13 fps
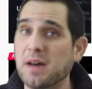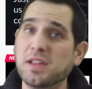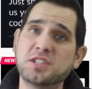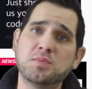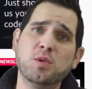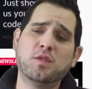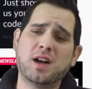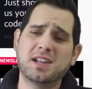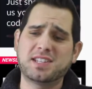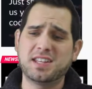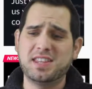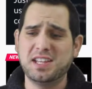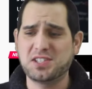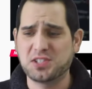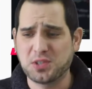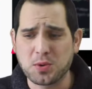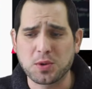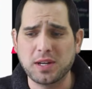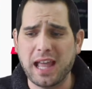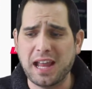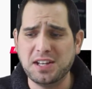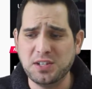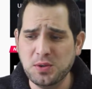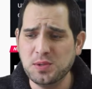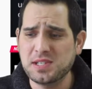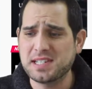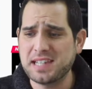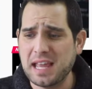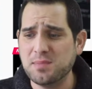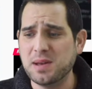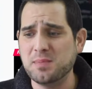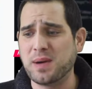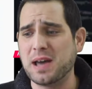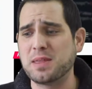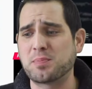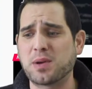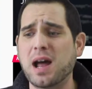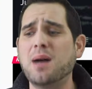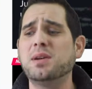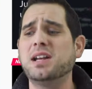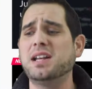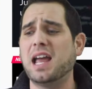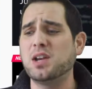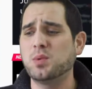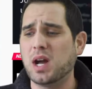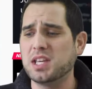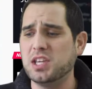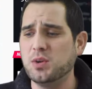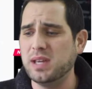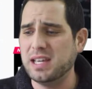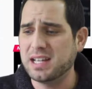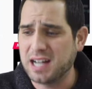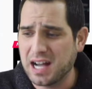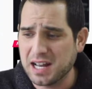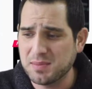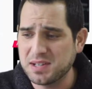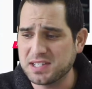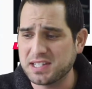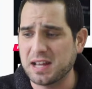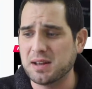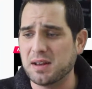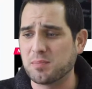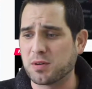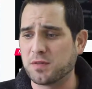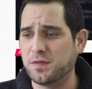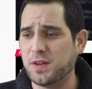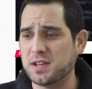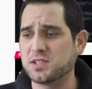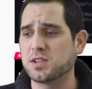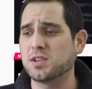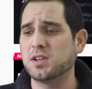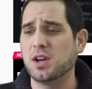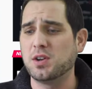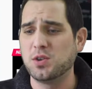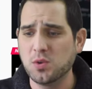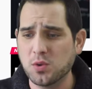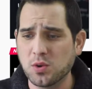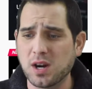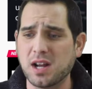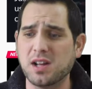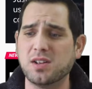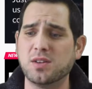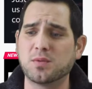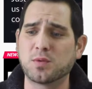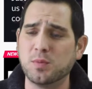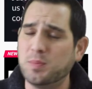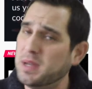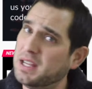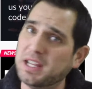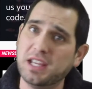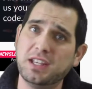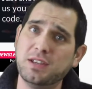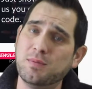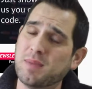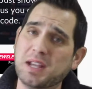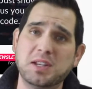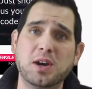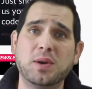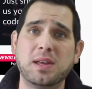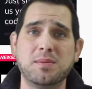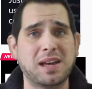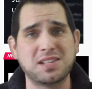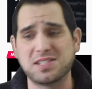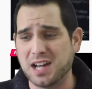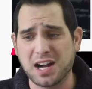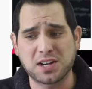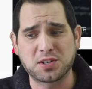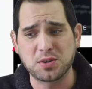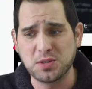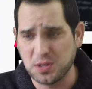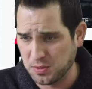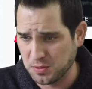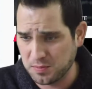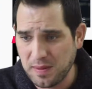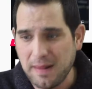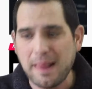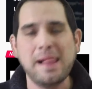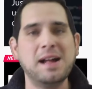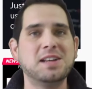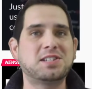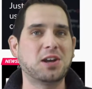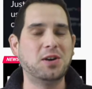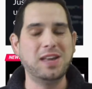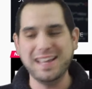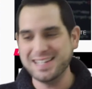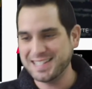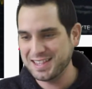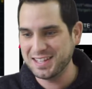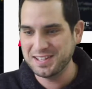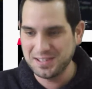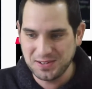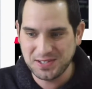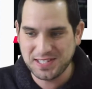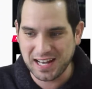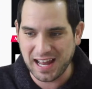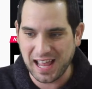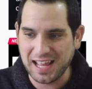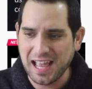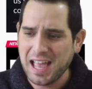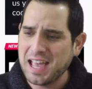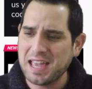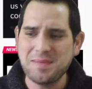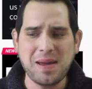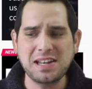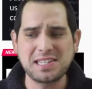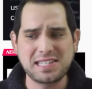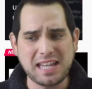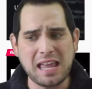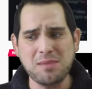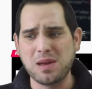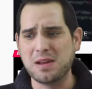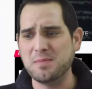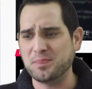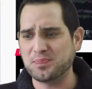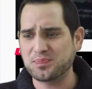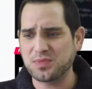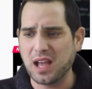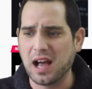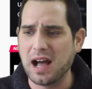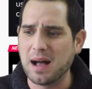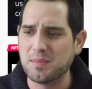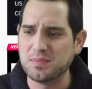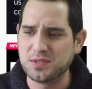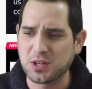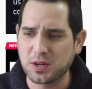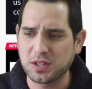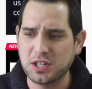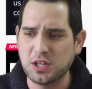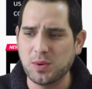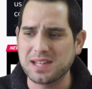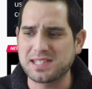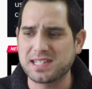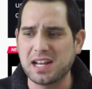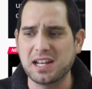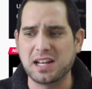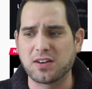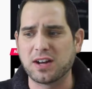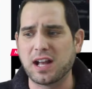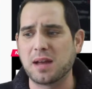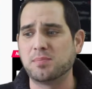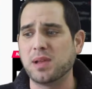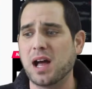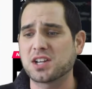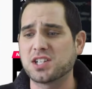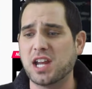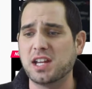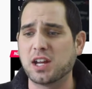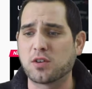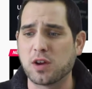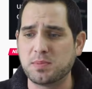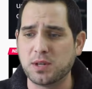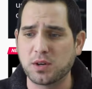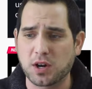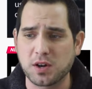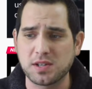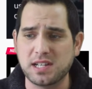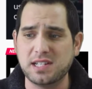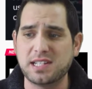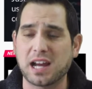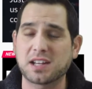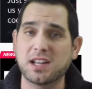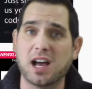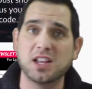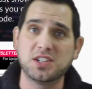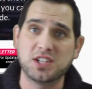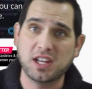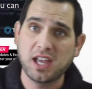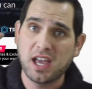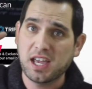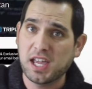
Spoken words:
Now let's move on to this story, a new statement by the prominent NYU economist and Professor Nouriel Roubini. You may know him as Dr. Doom. So he's in the news today. He made a statement during the U.S. Senate hearing on blockchain and cryptocurrency technology.